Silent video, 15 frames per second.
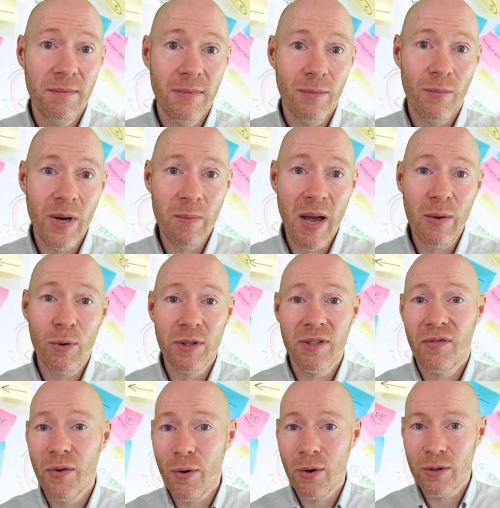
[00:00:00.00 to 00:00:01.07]
We might want to
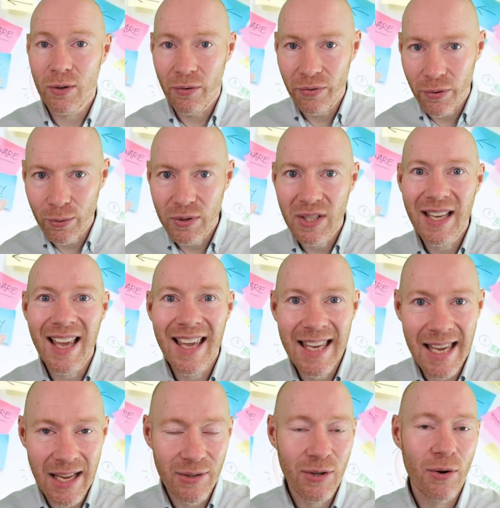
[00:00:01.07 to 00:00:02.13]
focus on those key
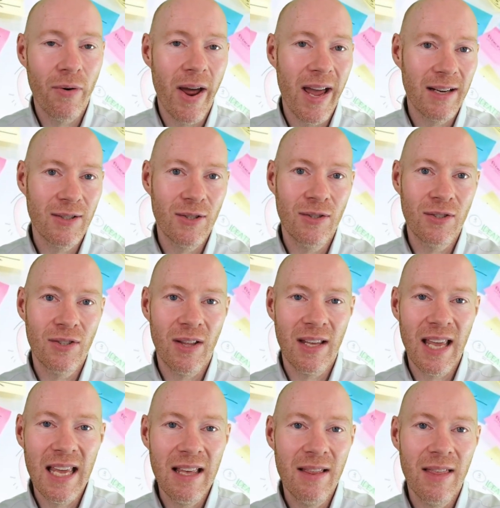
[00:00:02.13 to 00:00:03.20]
interactions, the
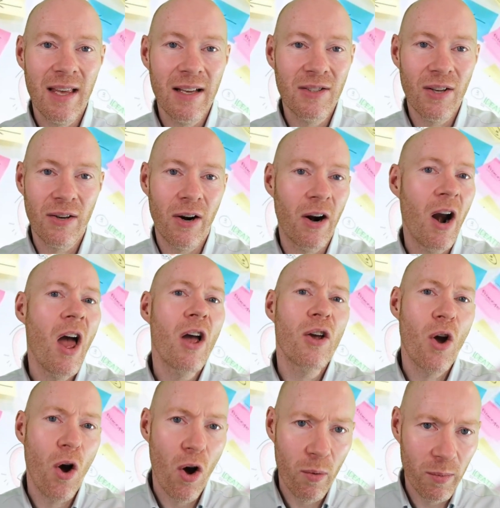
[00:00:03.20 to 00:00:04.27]
key things that are
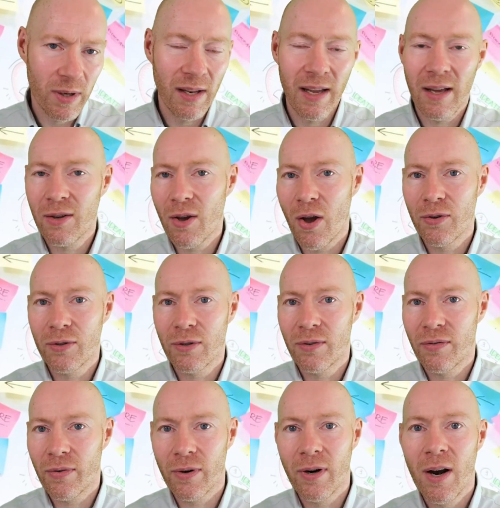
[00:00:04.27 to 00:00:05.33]
commonly encountered
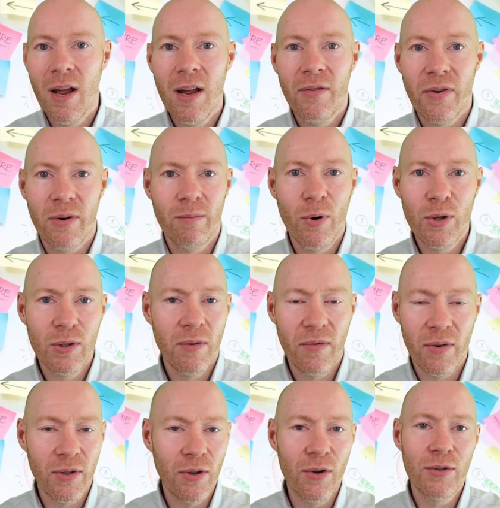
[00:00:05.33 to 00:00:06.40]
for most of our
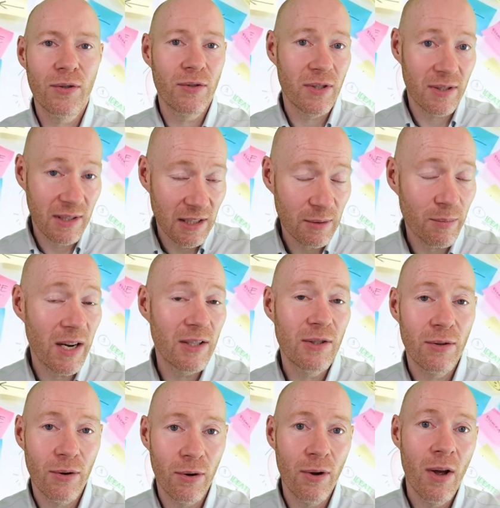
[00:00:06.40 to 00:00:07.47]
users as expressed
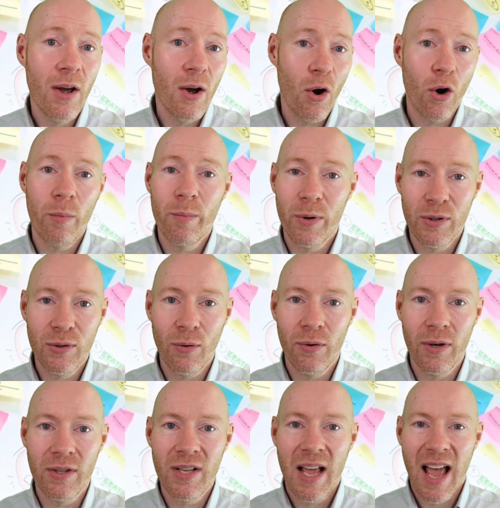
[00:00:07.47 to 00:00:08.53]
through our
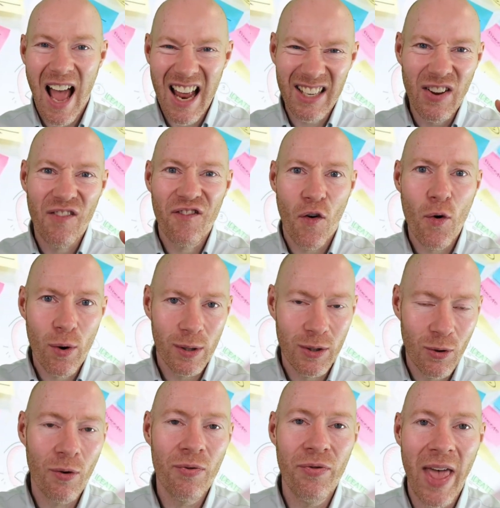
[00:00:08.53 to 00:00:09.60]
personas, and to focus
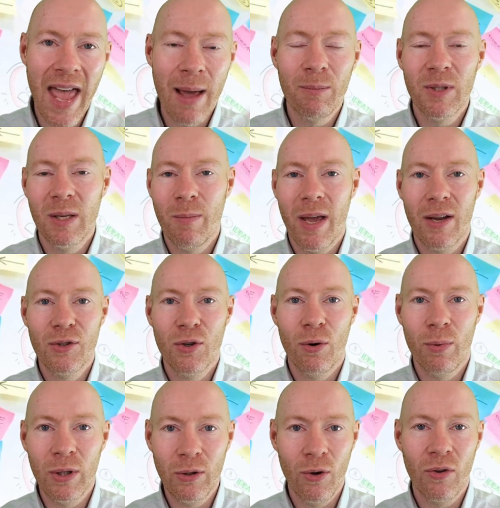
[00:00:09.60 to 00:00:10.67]
on them to make sure we're
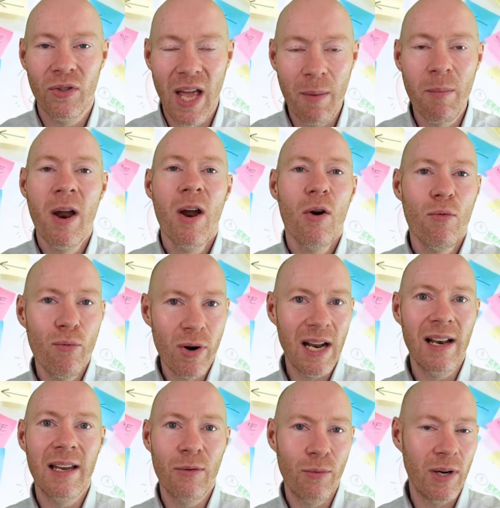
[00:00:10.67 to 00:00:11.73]
doing them
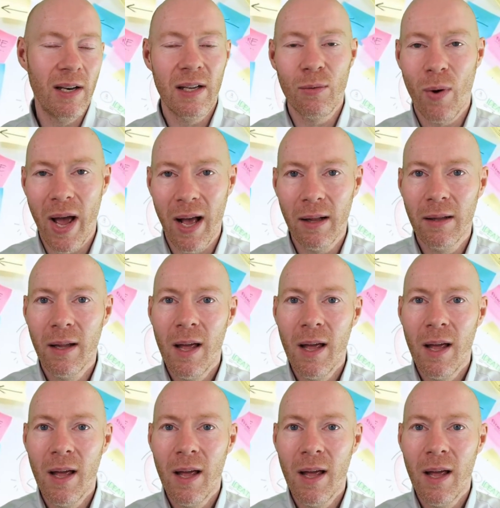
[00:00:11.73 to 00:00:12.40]
really, really well.